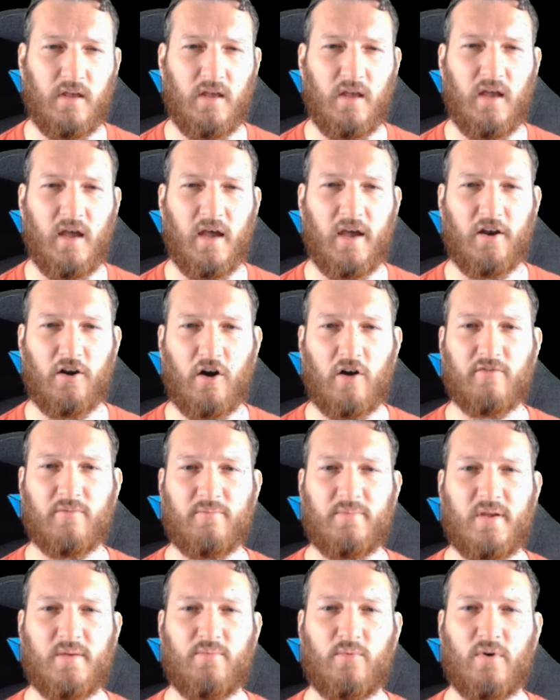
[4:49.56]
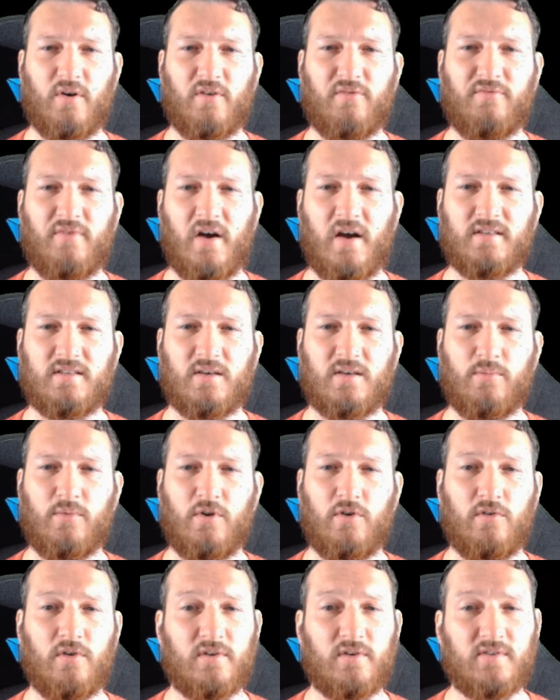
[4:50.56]
and often people want to find someone
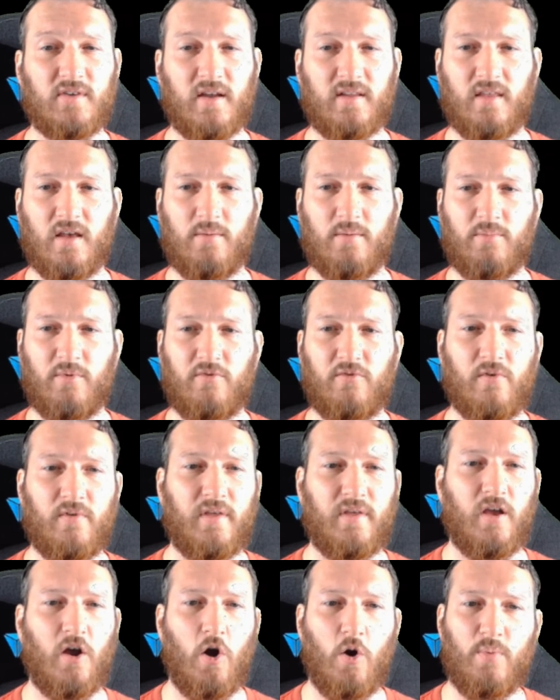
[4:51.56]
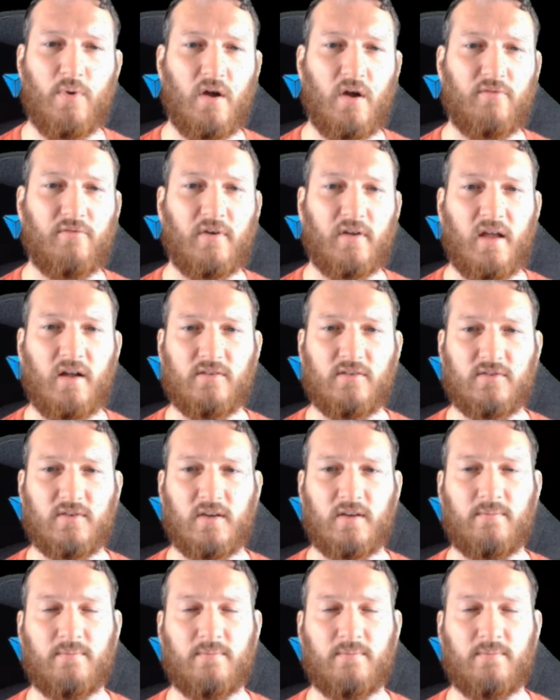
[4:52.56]
who looks like them before they open up for counseling.